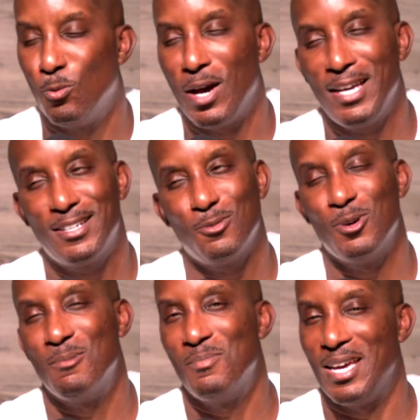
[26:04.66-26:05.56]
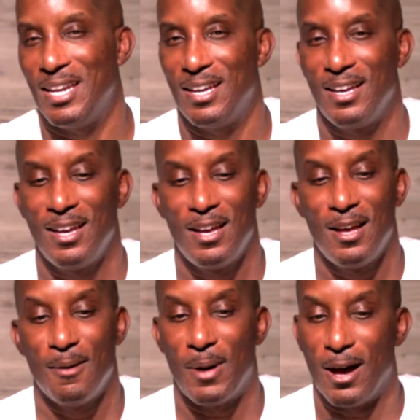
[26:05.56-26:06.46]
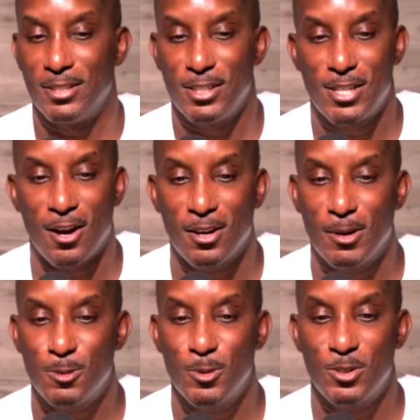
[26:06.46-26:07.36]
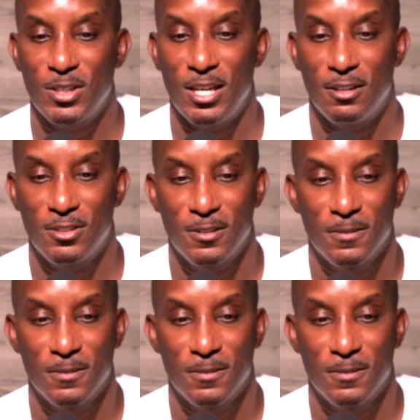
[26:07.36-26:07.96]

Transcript: Wait one minute. Paul's here talking about spiritual gifts.